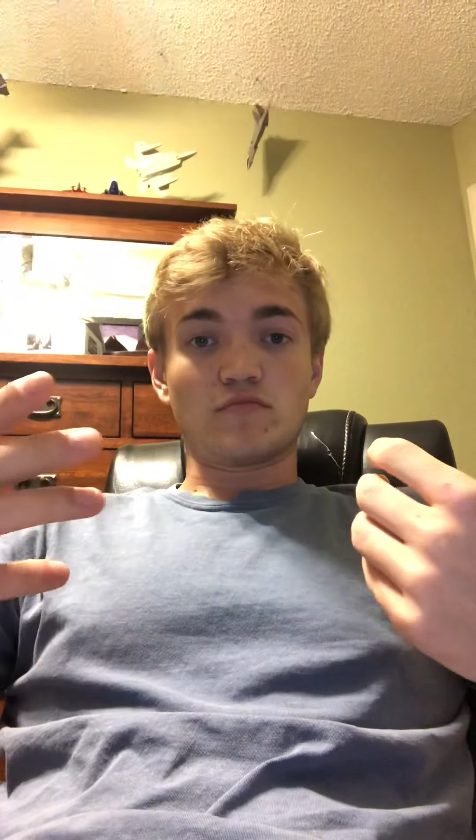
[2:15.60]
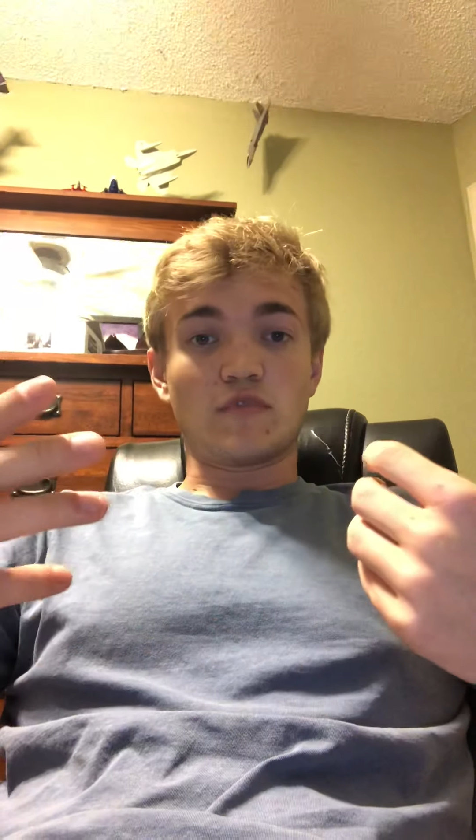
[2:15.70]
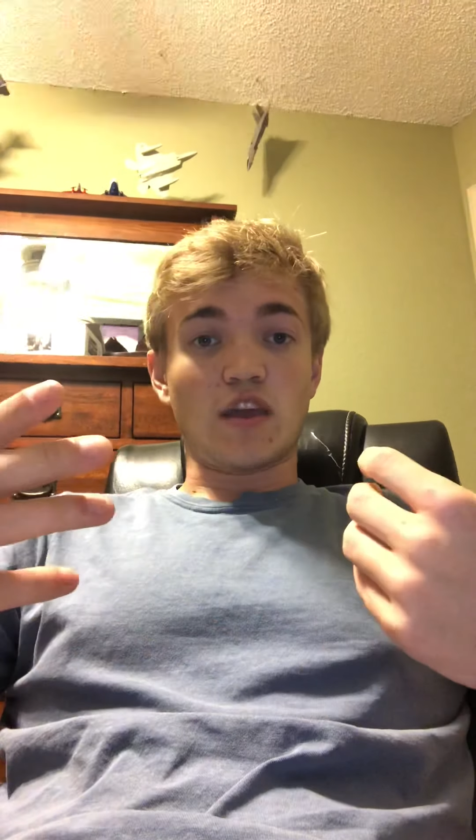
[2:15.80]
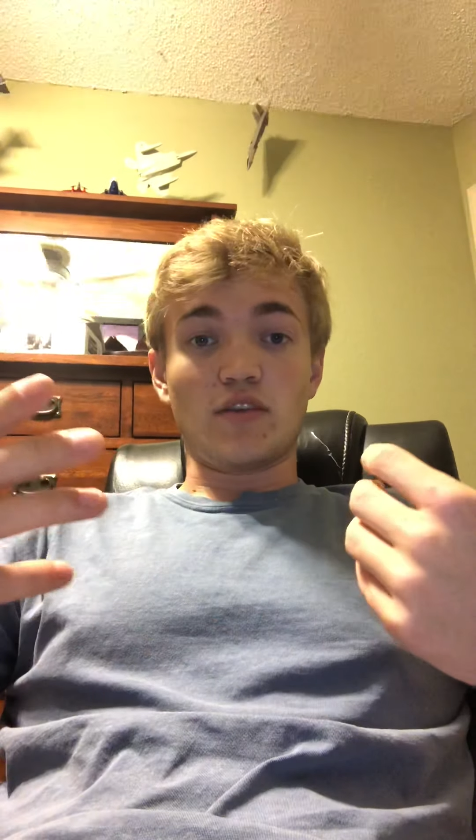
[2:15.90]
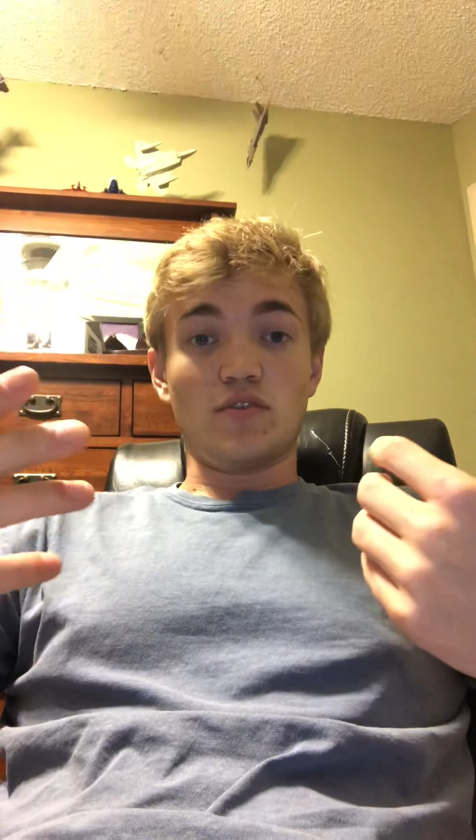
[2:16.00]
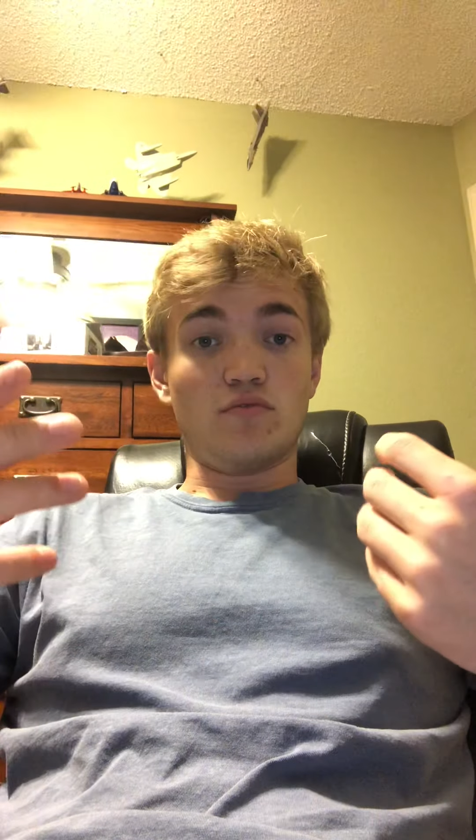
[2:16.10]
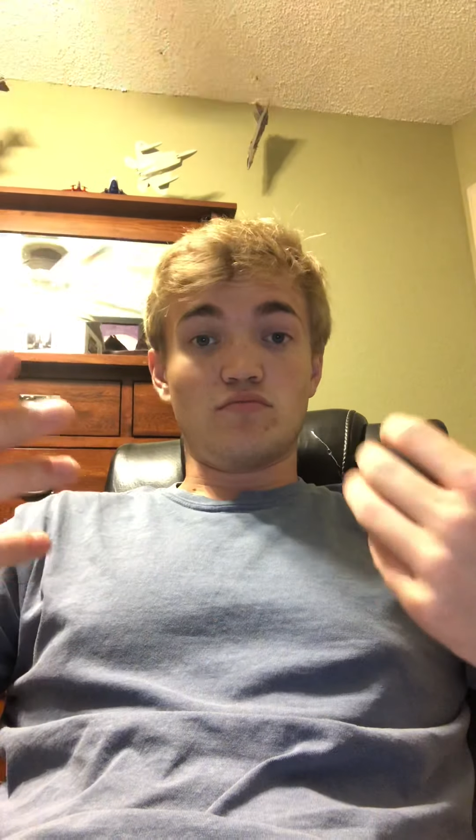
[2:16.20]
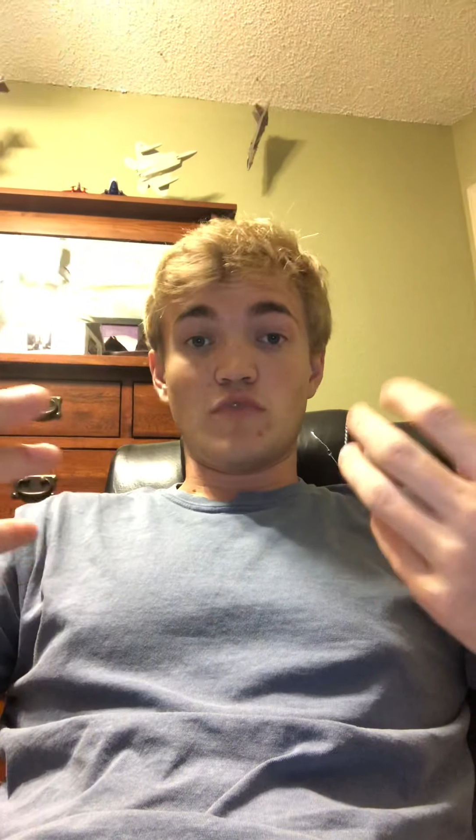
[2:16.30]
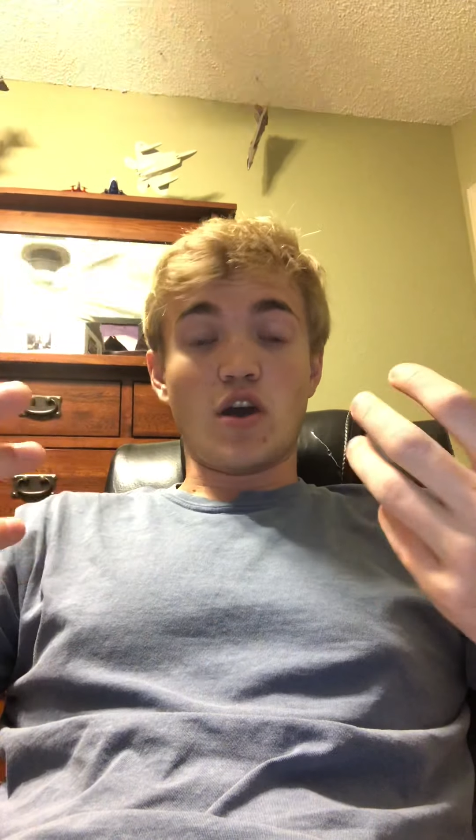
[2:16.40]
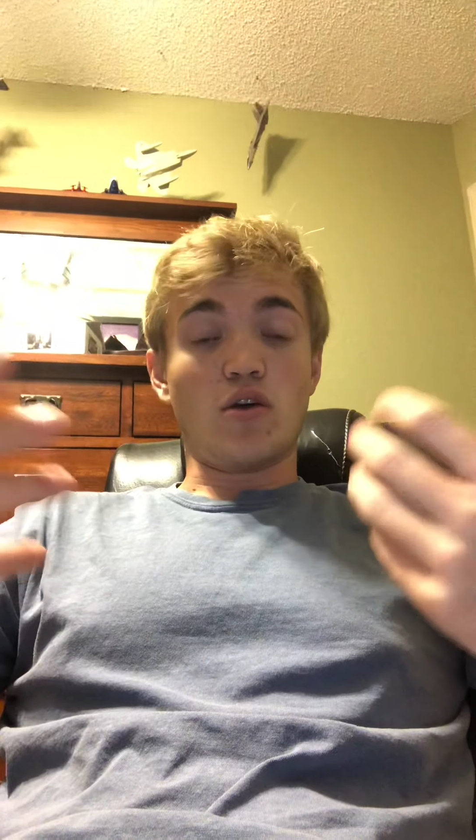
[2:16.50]
that that
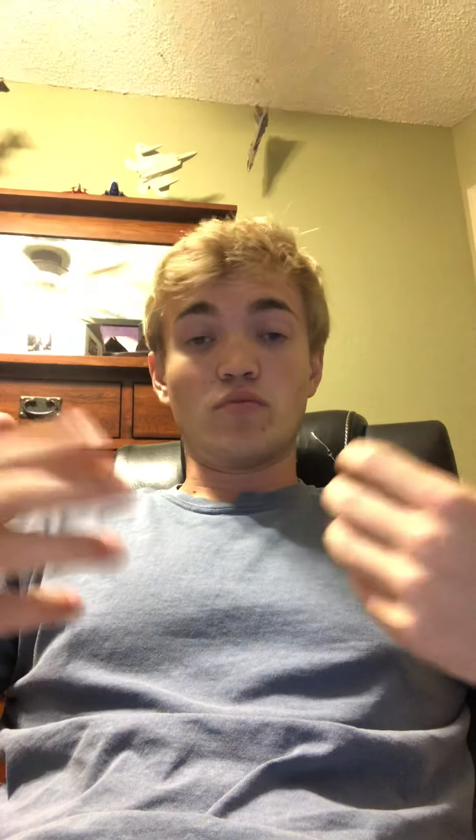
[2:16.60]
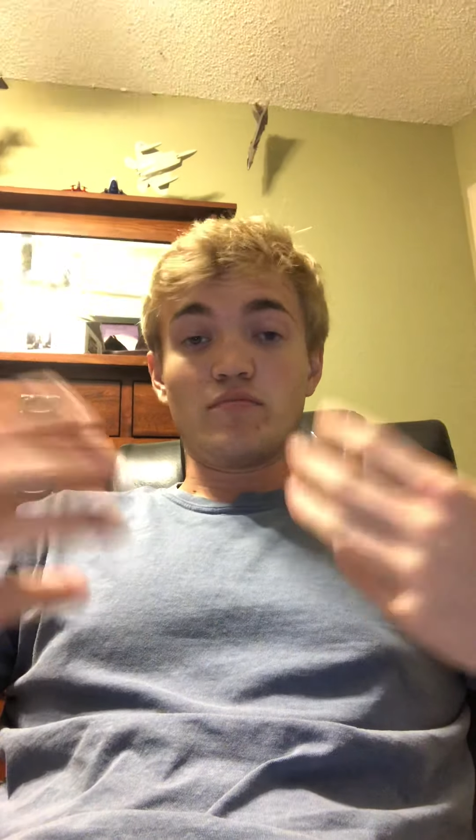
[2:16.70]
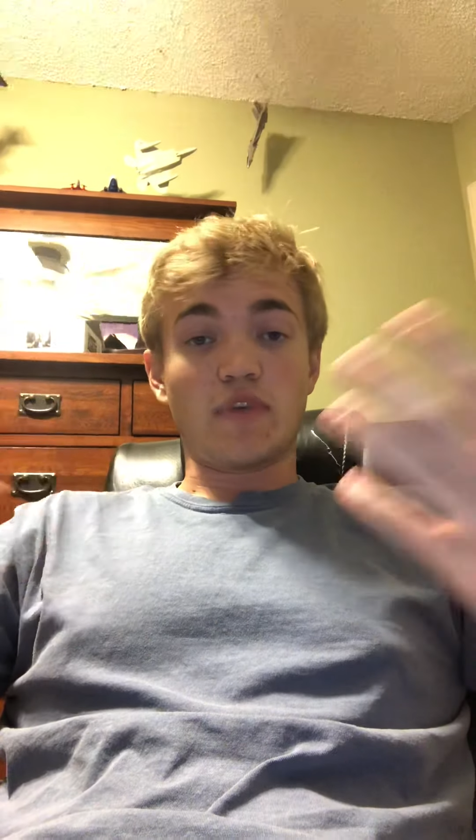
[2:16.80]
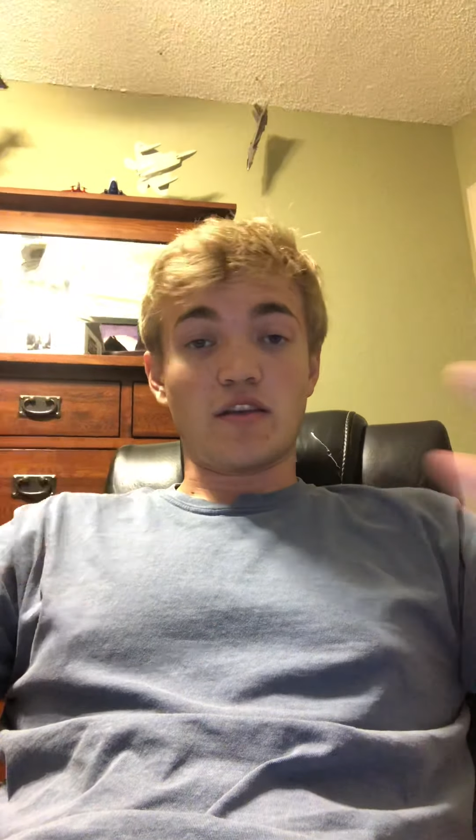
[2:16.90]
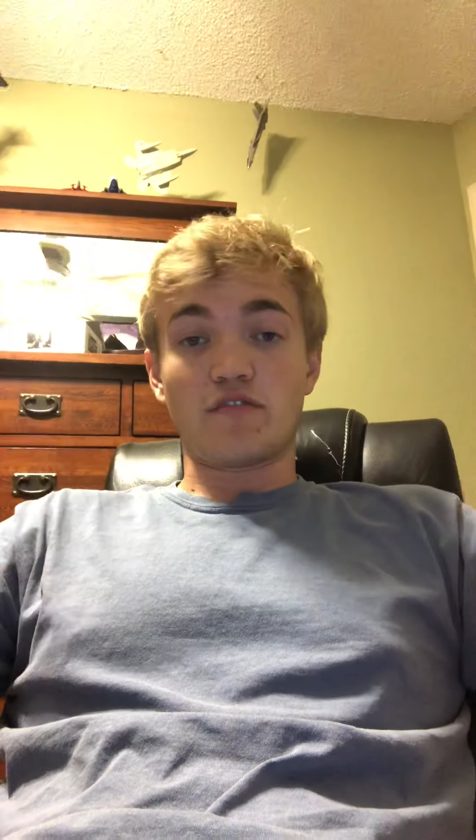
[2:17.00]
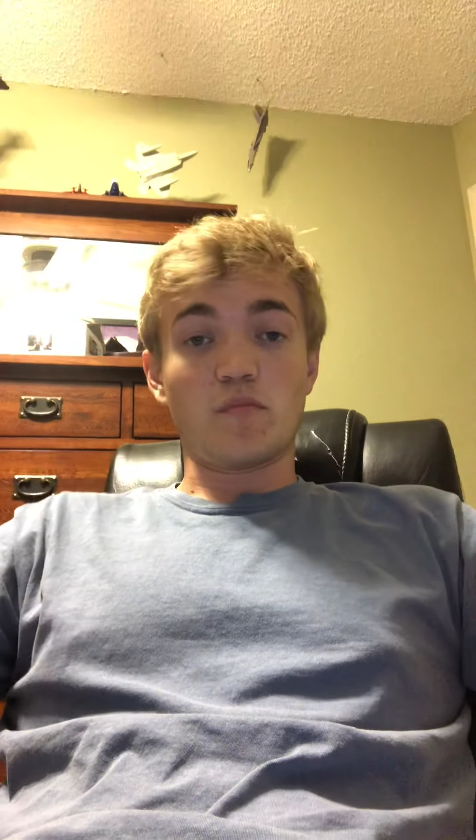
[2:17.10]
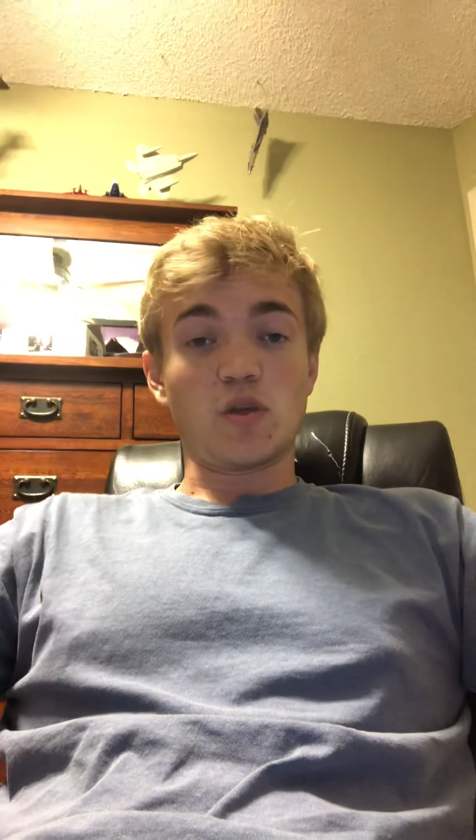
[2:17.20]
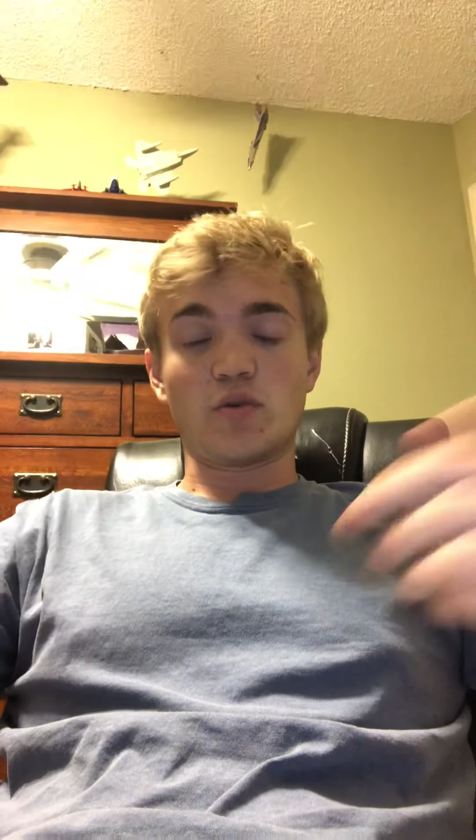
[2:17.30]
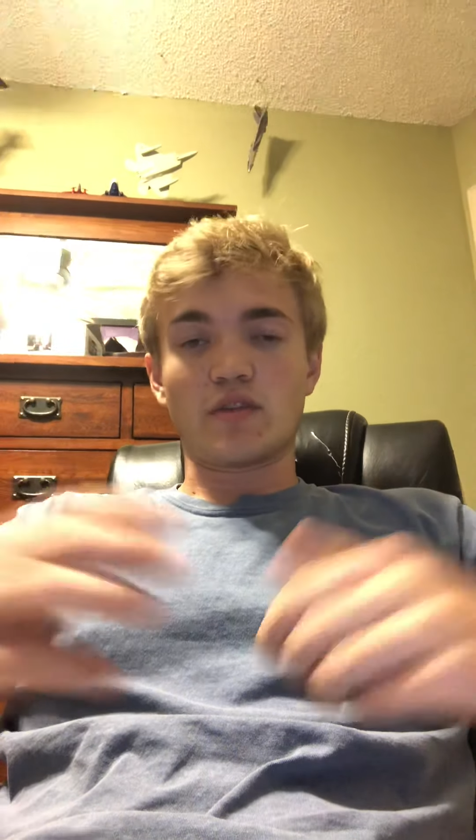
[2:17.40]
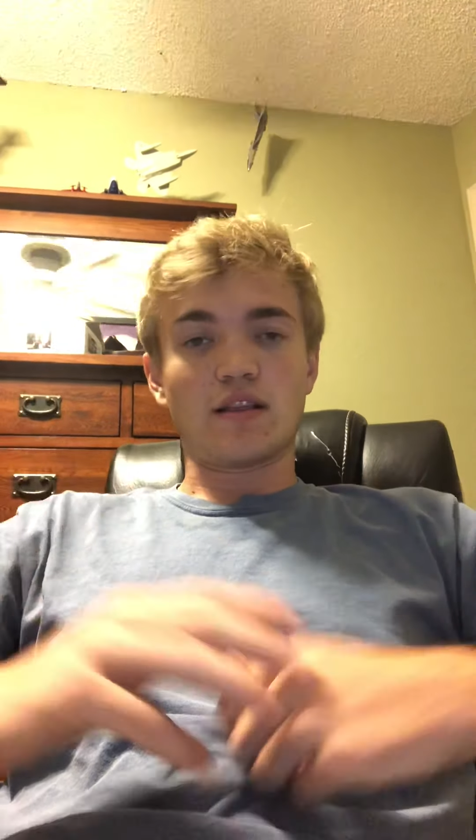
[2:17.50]
you're
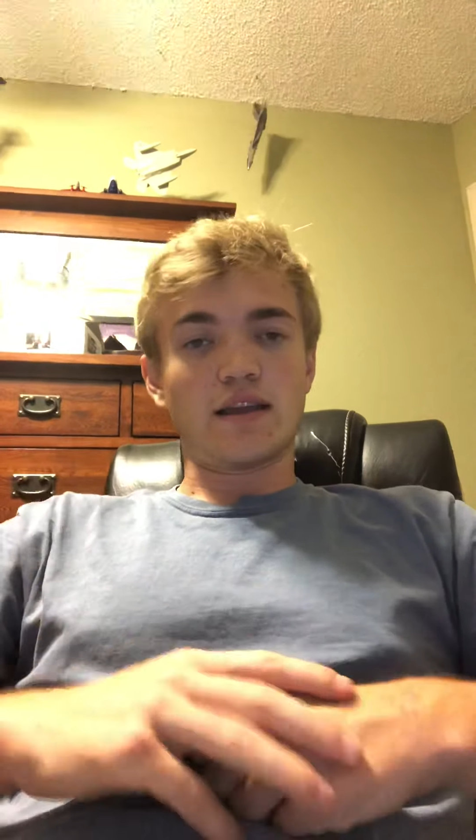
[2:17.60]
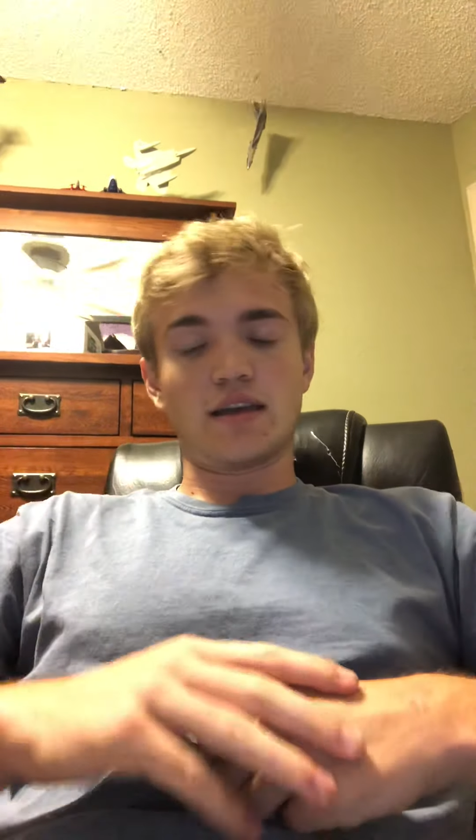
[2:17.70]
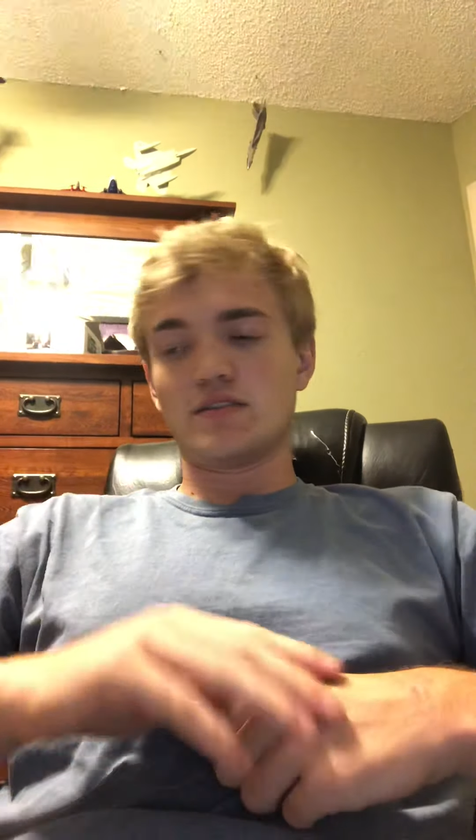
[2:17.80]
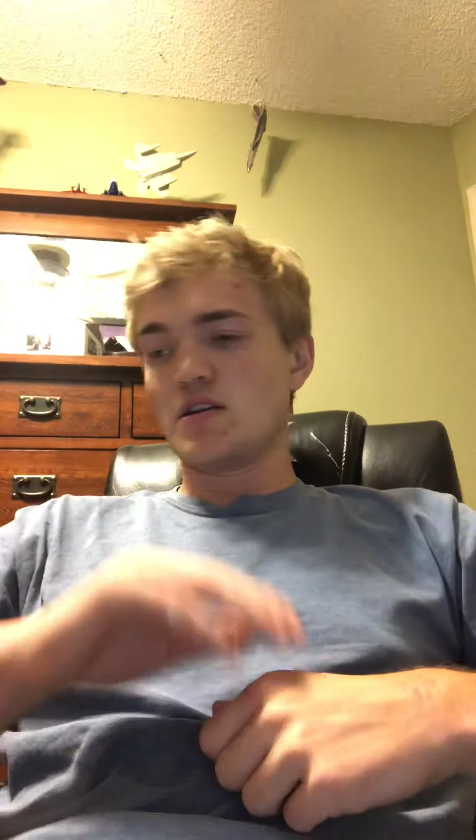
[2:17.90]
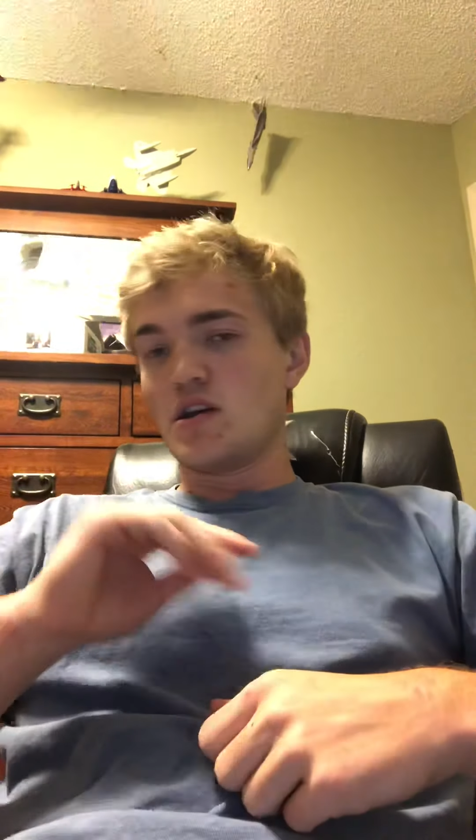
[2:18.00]
familiar with the land.